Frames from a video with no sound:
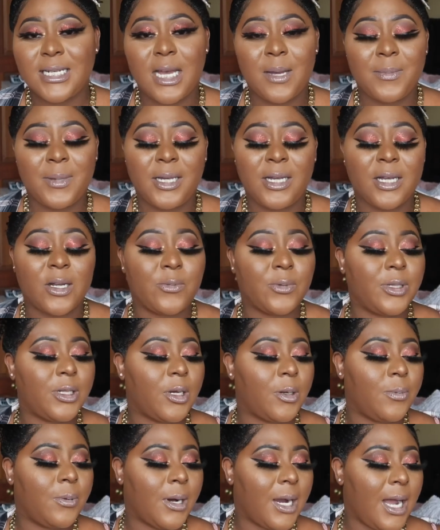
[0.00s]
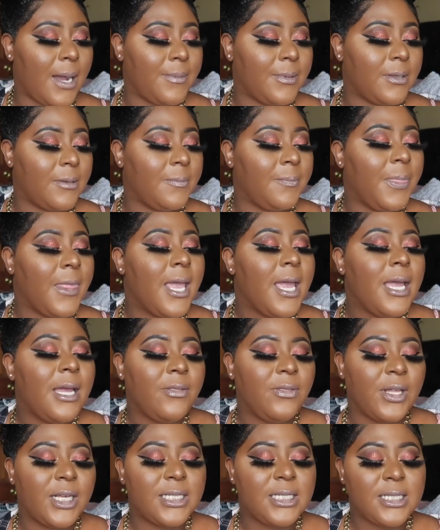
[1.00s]
time of year with no no problem.
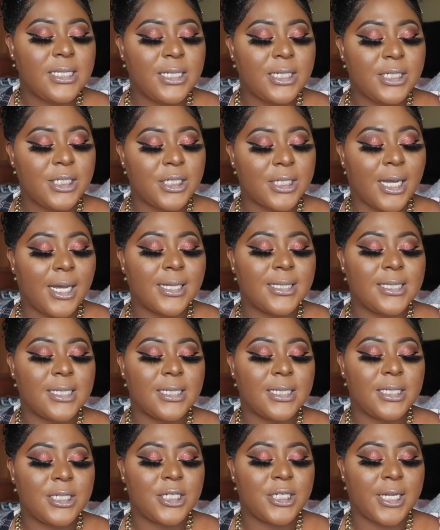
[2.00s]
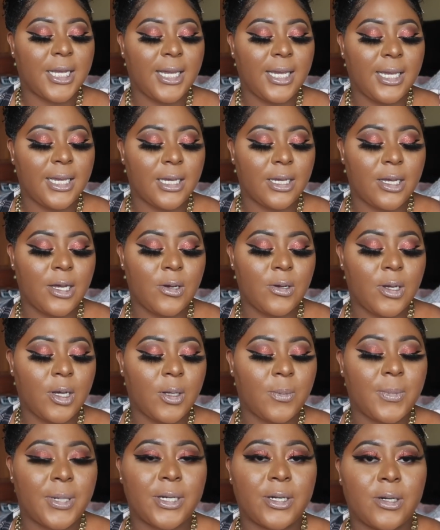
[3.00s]
This is the Johnson's Shea and
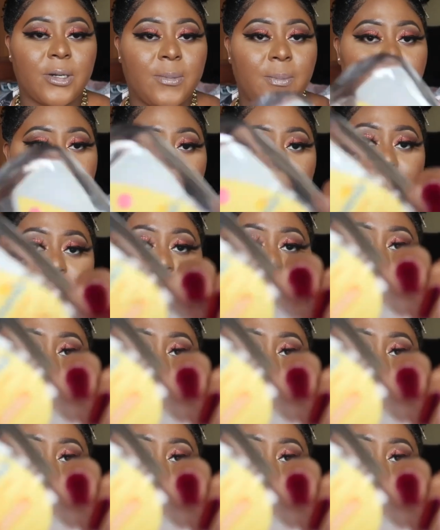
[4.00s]
Cocoa Butter Baby